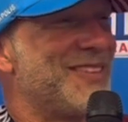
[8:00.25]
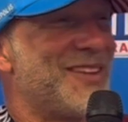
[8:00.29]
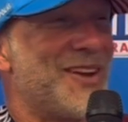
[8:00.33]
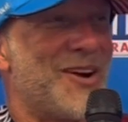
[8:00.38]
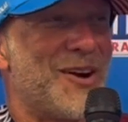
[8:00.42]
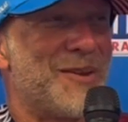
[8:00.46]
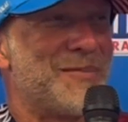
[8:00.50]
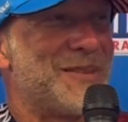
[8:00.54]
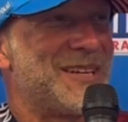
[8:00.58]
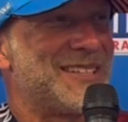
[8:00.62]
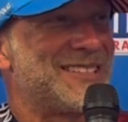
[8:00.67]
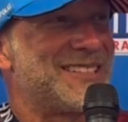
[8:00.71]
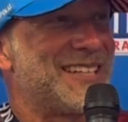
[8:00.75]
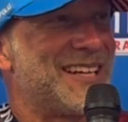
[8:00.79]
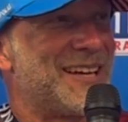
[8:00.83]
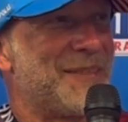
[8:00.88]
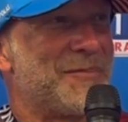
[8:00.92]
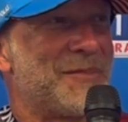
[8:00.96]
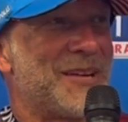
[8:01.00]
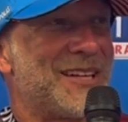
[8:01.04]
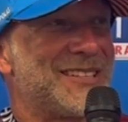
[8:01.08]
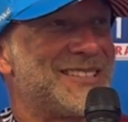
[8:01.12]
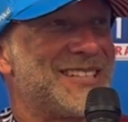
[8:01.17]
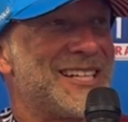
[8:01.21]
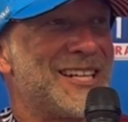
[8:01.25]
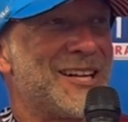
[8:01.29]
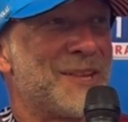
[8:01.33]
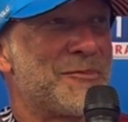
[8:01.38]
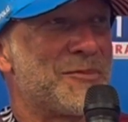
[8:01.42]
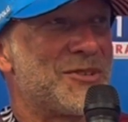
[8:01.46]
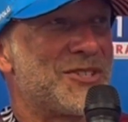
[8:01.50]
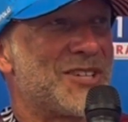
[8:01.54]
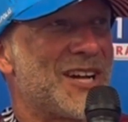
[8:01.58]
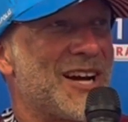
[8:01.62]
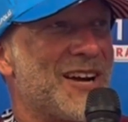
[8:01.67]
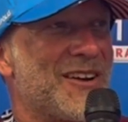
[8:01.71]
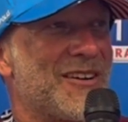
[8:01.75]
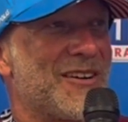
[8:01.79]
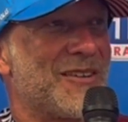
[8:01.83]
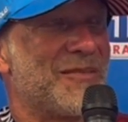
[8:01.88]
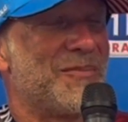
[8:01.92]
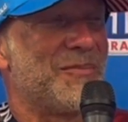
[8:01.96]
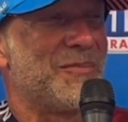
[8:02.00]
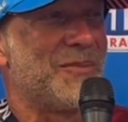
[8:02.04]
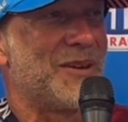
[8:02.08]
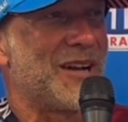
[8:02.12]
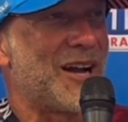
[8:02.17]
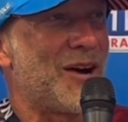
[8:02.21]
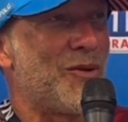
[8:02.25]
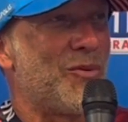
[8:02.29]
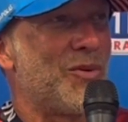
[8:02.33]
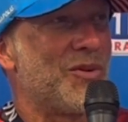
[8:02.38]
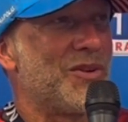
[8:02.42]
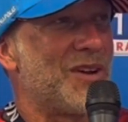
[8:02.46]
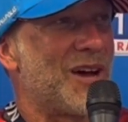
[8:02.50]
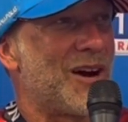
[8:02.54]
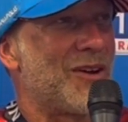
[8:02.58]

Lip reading: No, I'm not saying I'm retired, but I will